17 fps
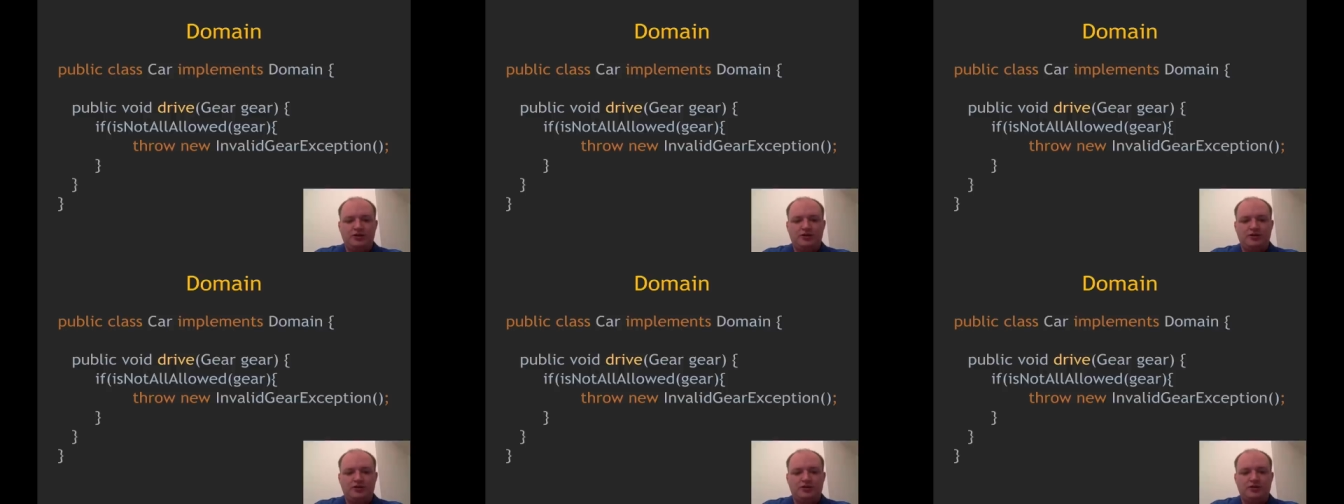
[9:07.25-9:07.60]

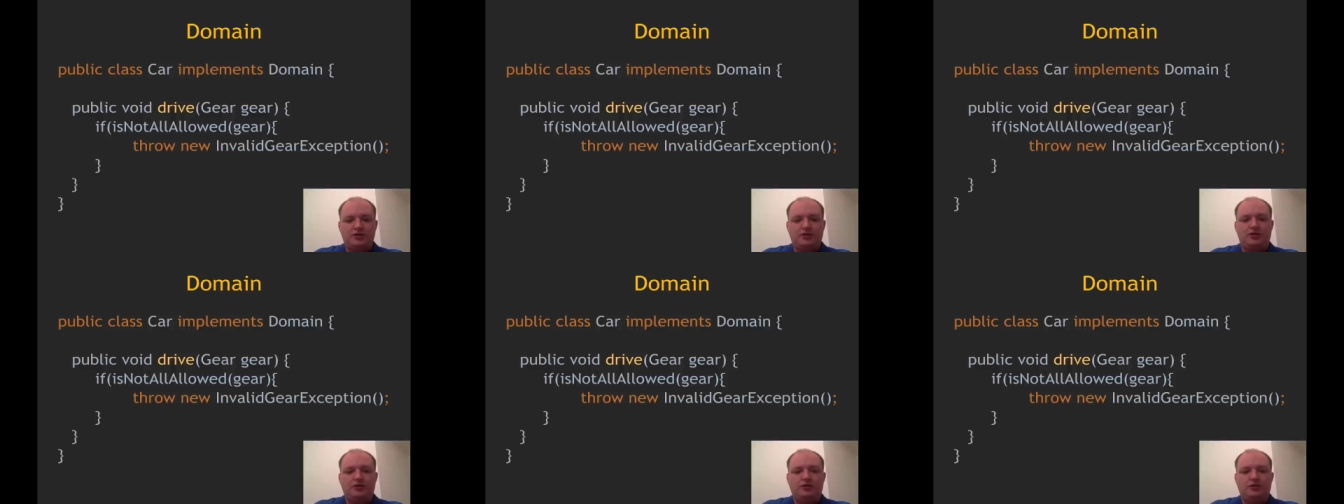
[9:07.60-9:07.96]

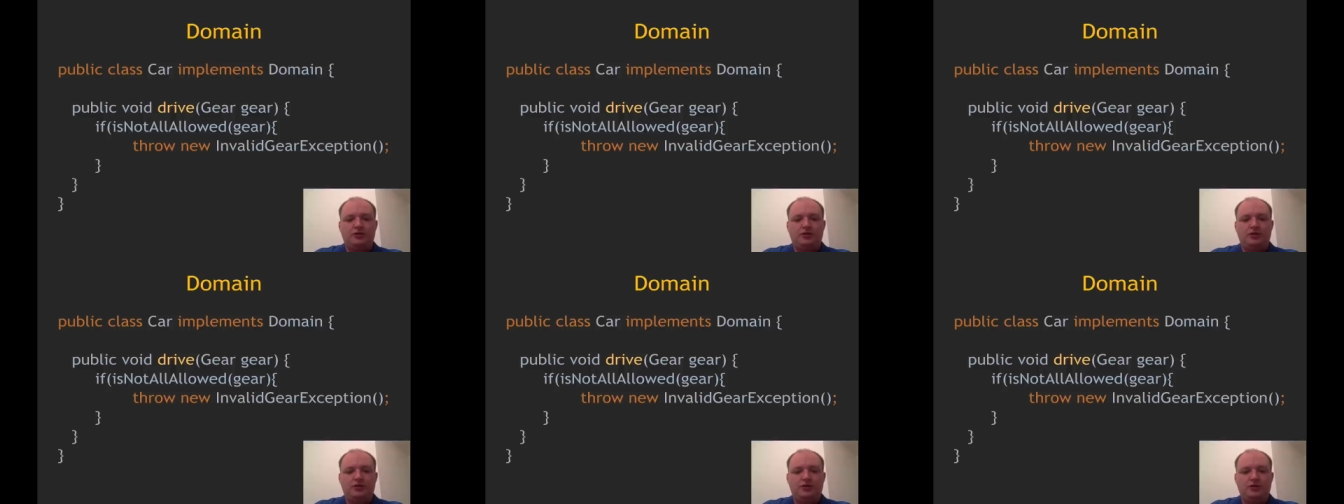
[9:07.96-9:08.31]

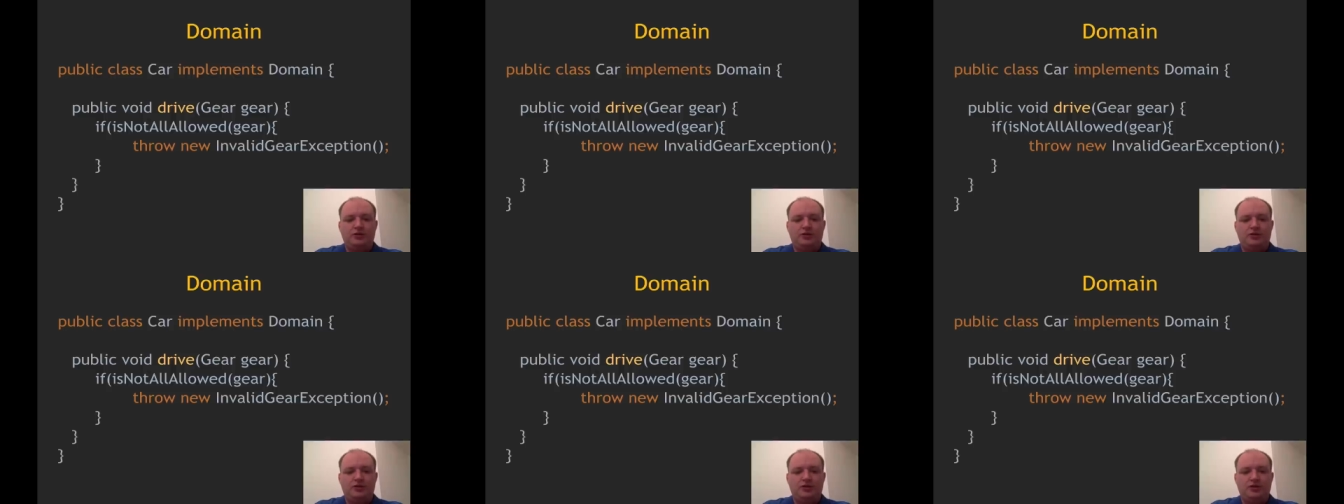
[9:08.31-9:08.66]
So
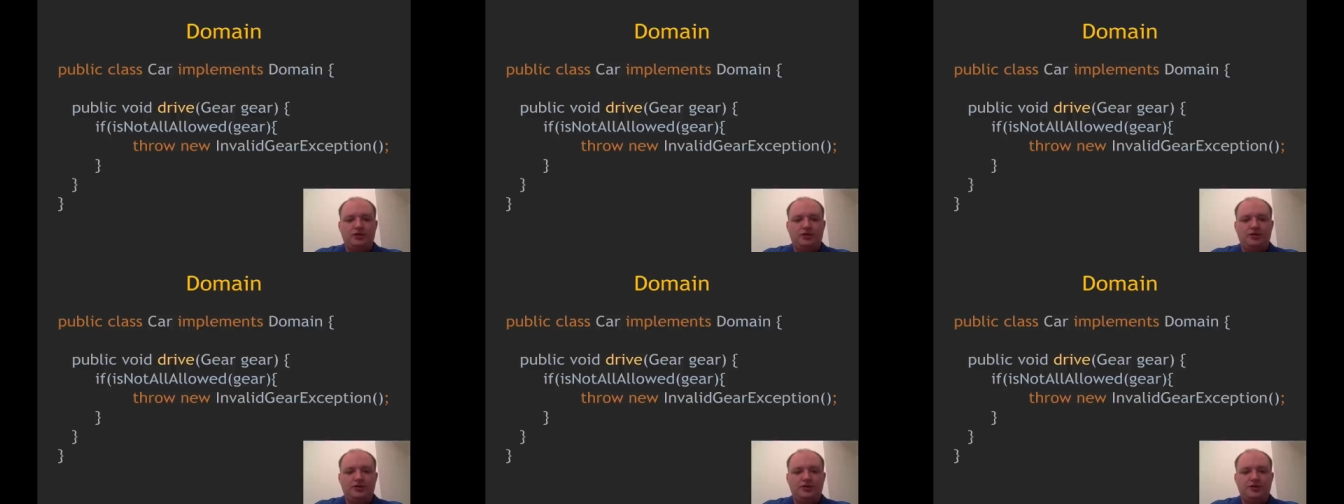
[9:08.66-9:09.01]

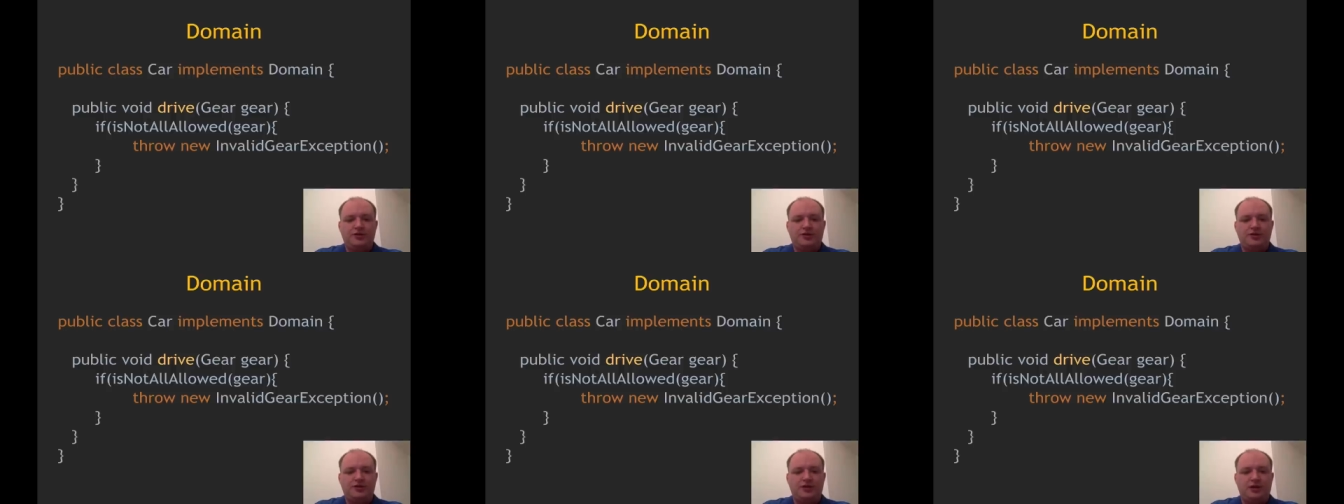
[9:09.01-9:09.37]
in
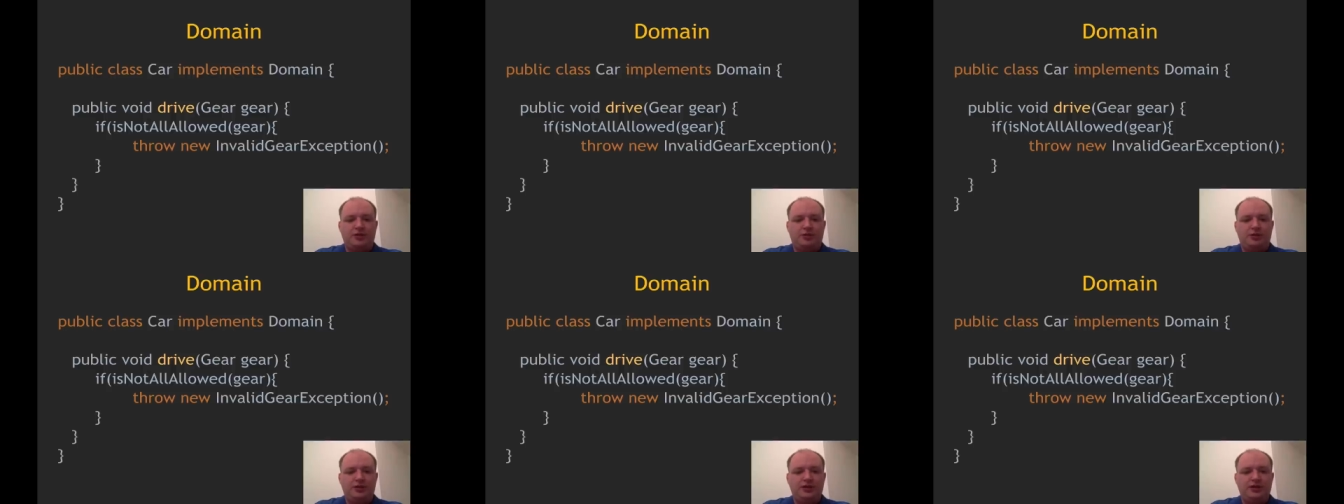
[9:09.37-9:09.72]
this
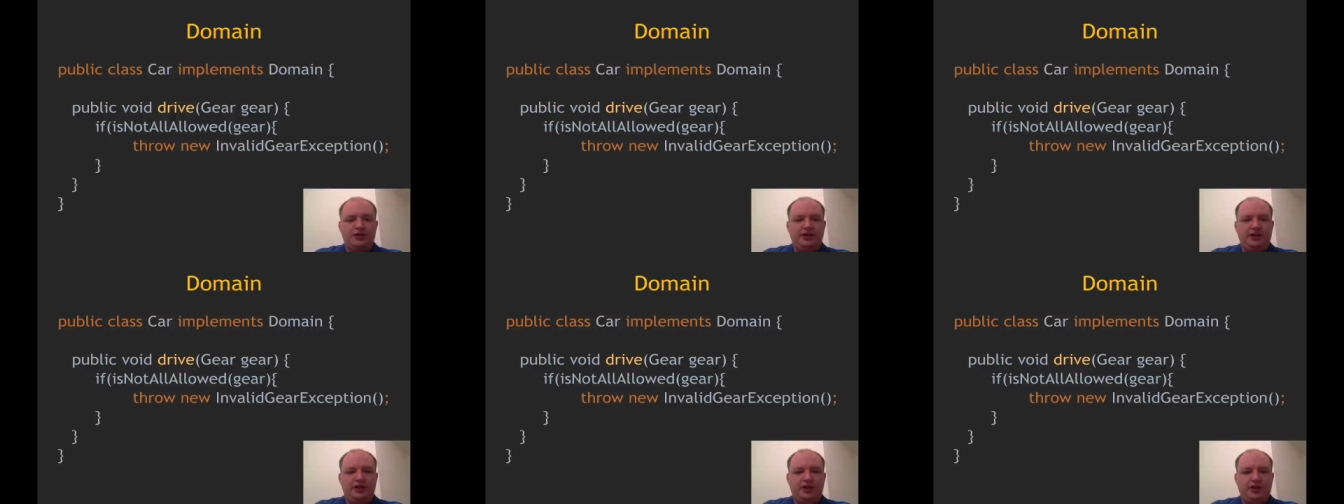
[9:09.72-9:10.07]
example
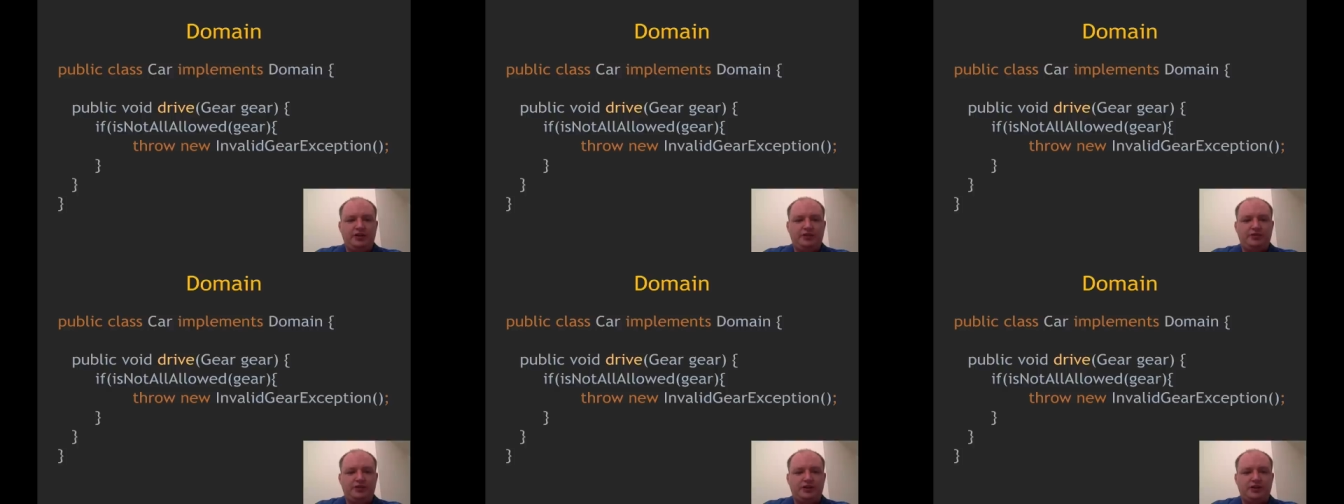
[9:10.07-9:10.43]
here, I
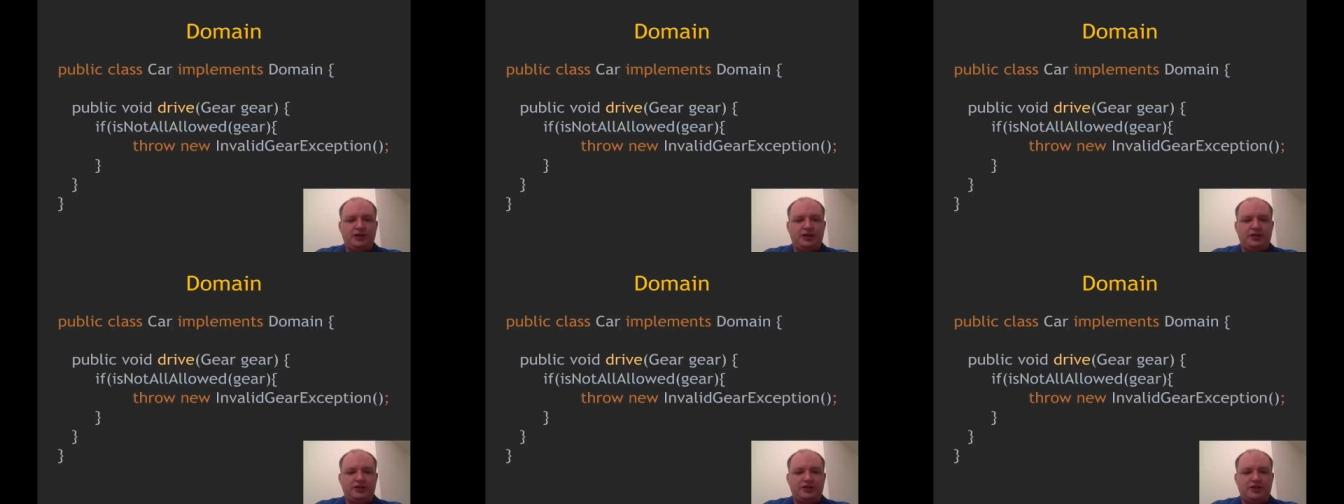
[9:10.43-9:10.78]
have a
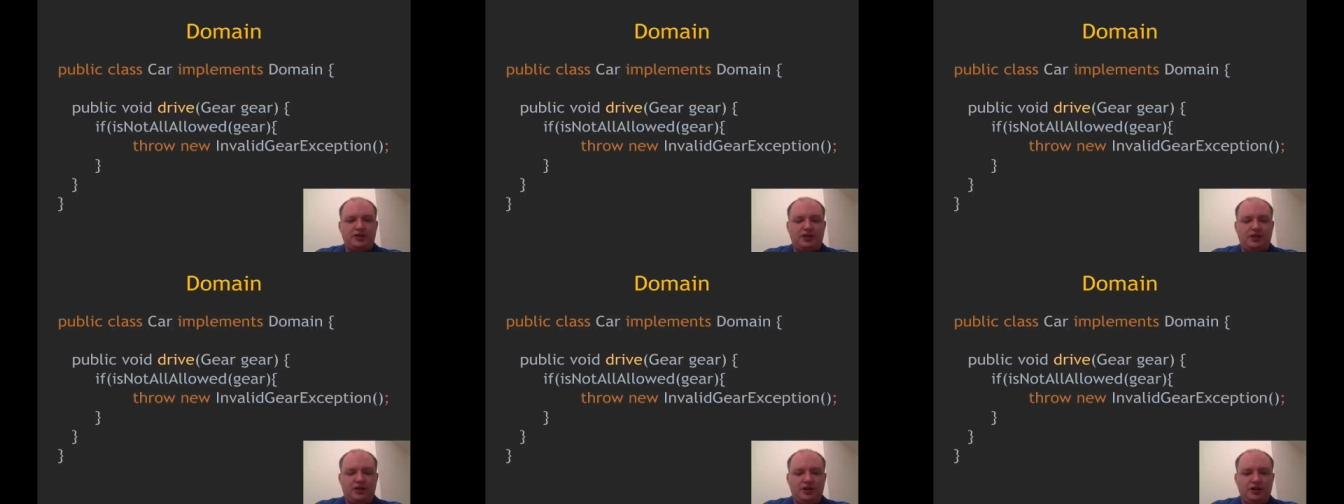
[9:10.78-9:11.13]
class
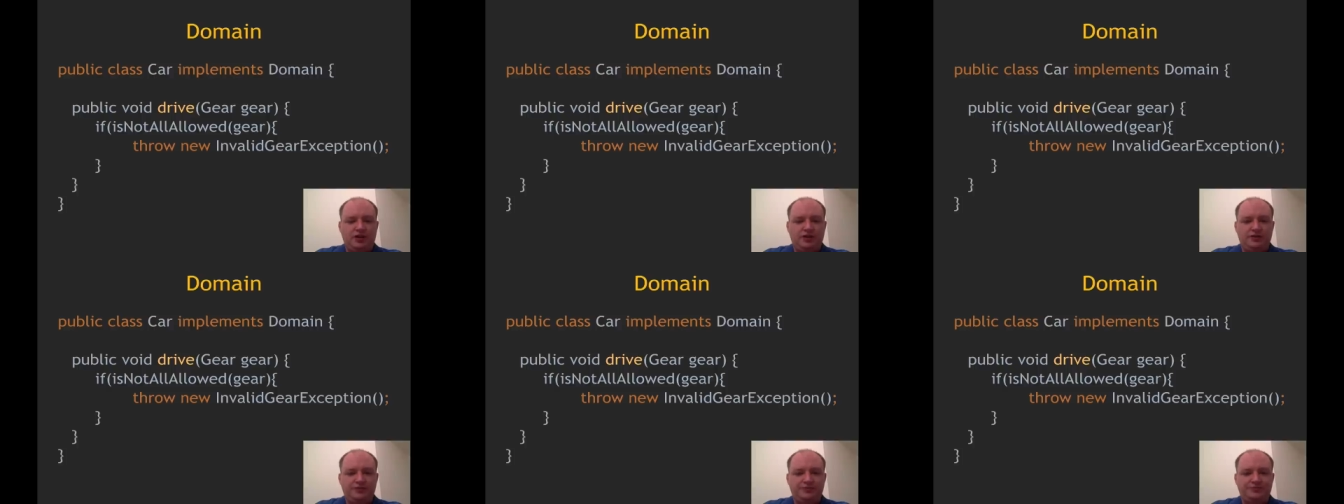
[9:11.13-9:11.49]

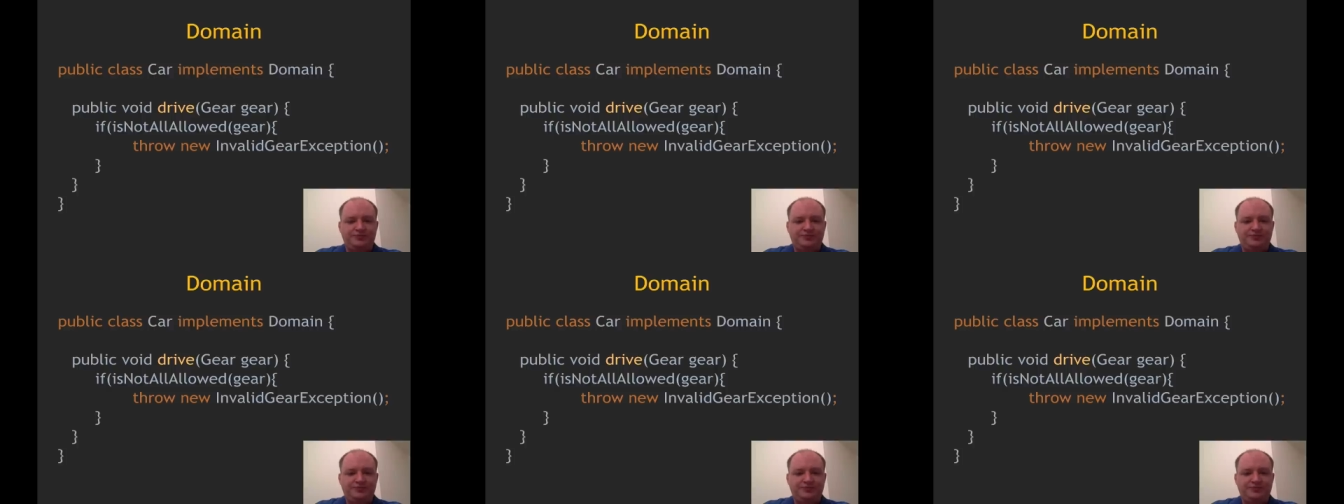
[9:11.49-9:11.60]
car